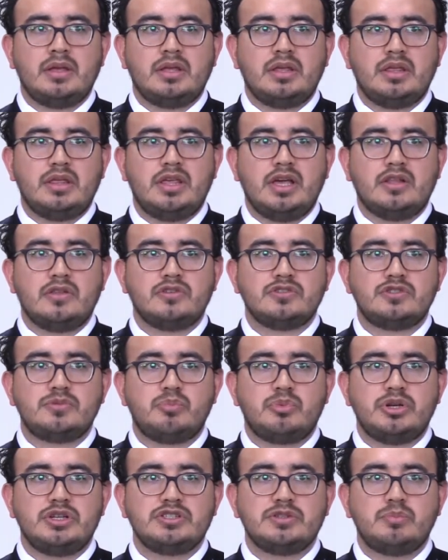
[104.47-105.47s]
Yellow
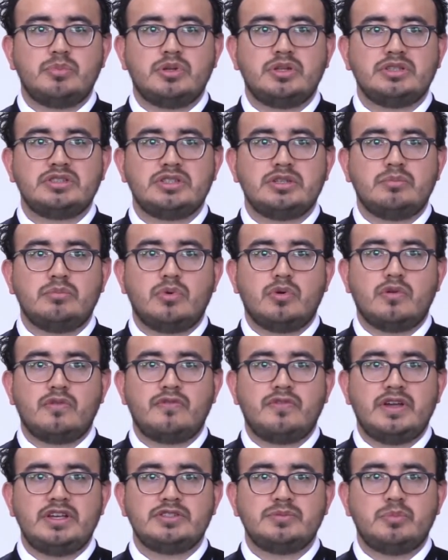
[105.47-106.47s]
Springs Bulletin Board
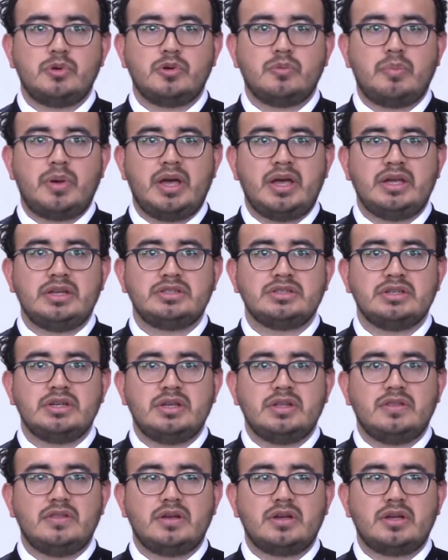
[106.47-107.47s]
Facebook page,
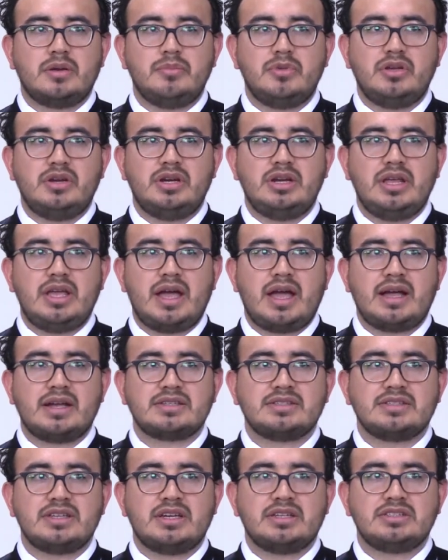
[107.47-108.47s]
the Community
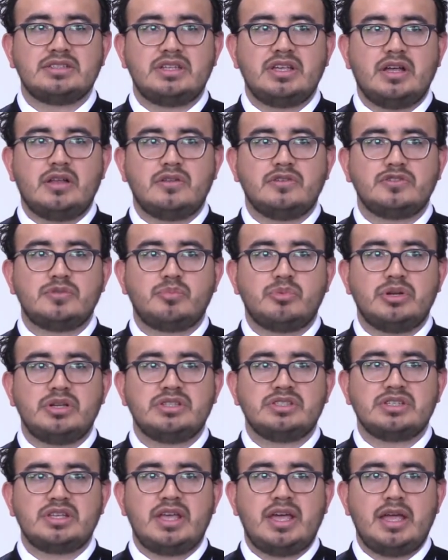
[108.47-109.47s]
Access Yellow
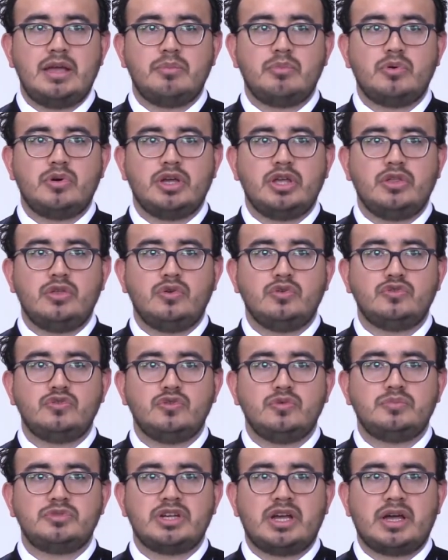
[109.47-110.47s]
Springs cable and
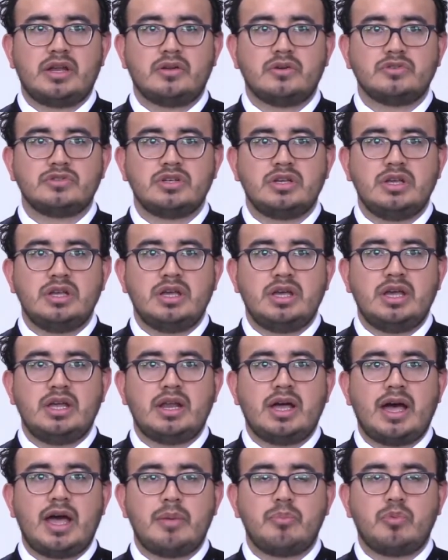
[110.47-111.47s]
YouTube channels, and
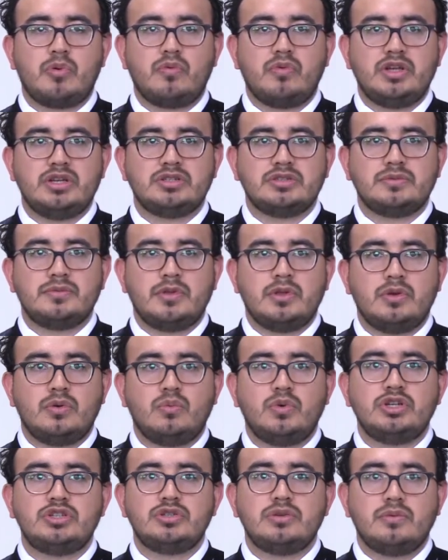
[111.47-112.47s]
HyperReach,
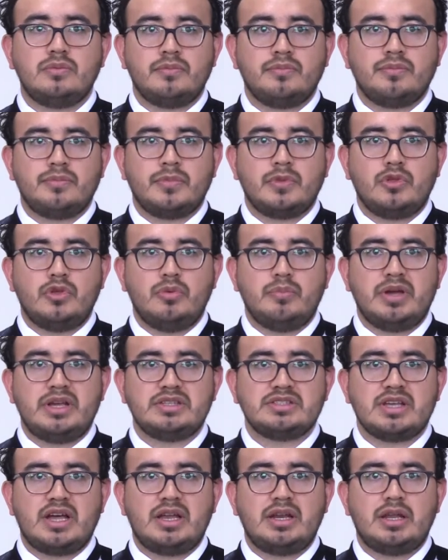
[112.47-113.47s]
which you may
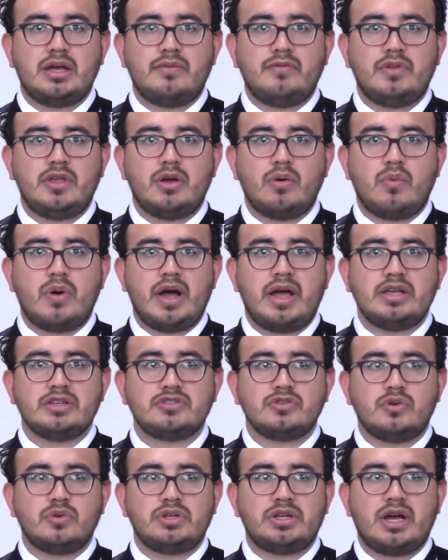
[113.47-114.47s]
sign up via
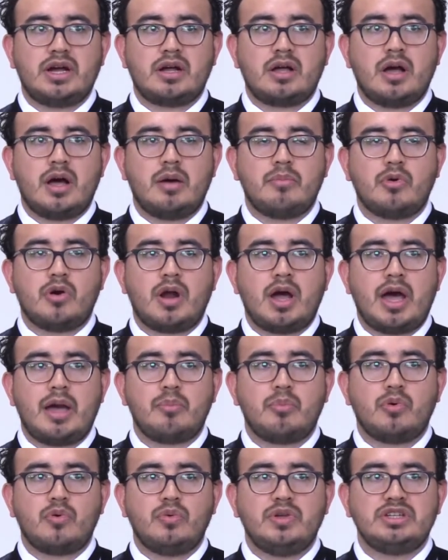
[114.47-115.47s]
yso.com or
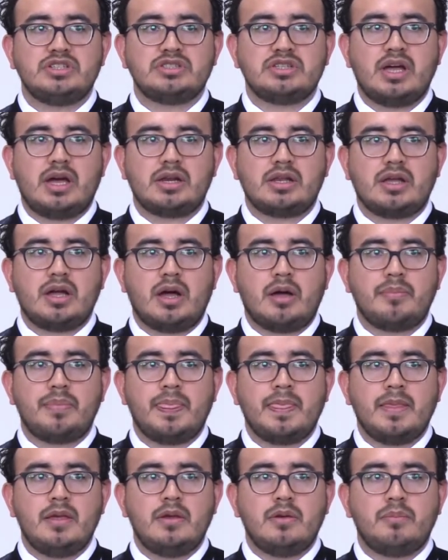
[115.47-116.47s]
hyperreach.com.
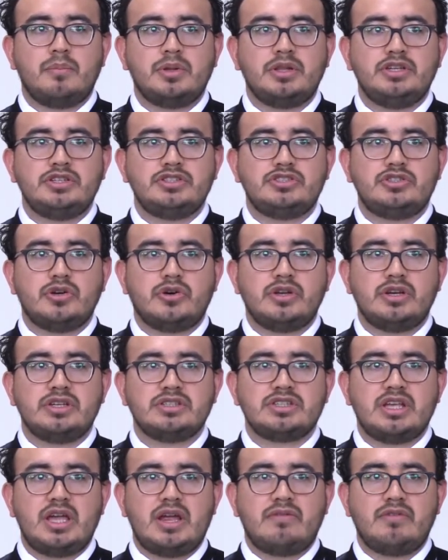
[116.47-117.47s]
Please join
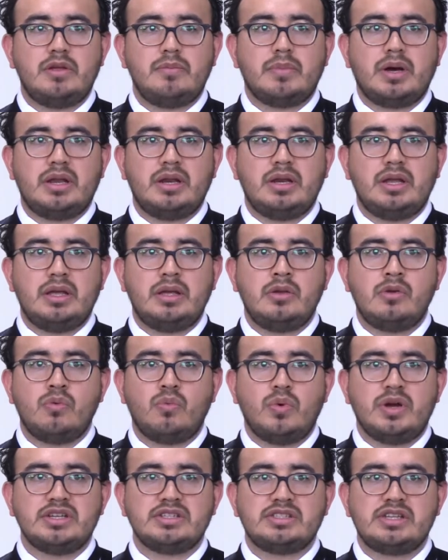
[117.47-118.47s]
us every Monday,
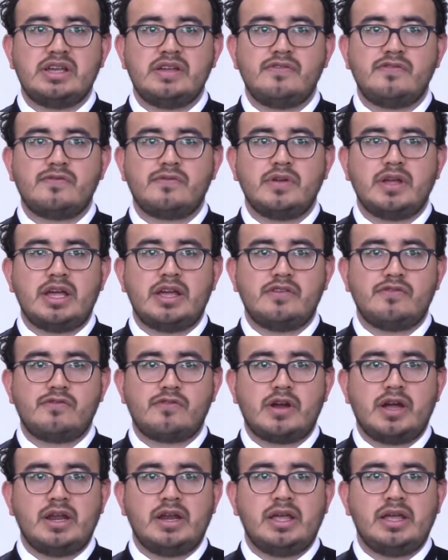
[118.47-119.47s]
Wednesday, and
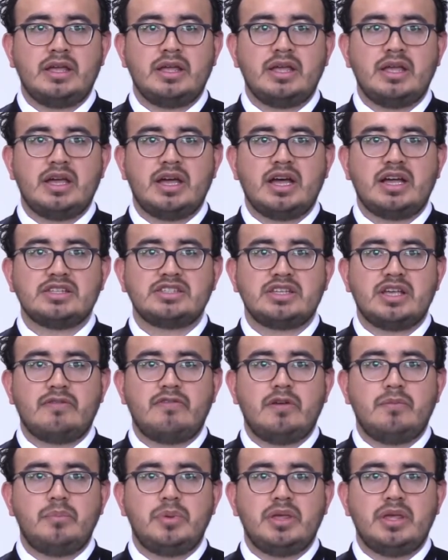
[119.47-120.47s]
Friday at
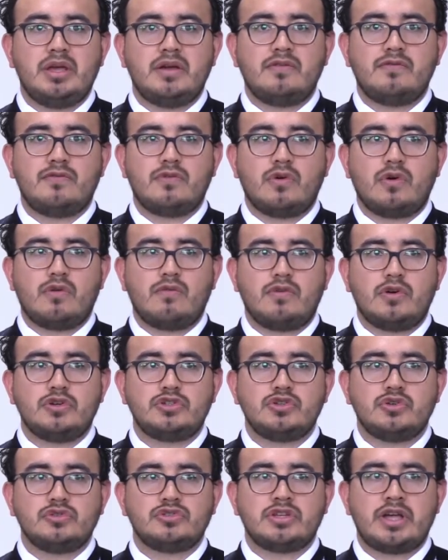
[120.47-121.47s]
7 p.m. for a
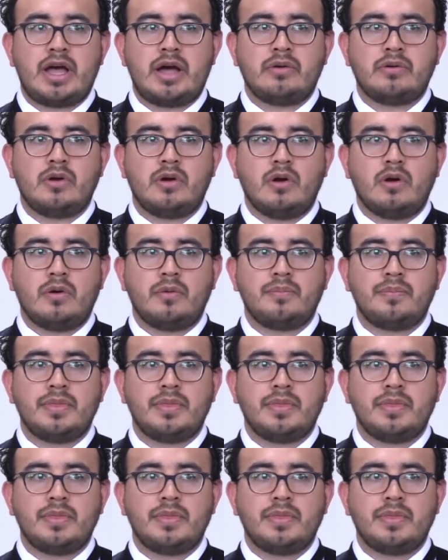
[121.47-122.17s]
virtual town hall.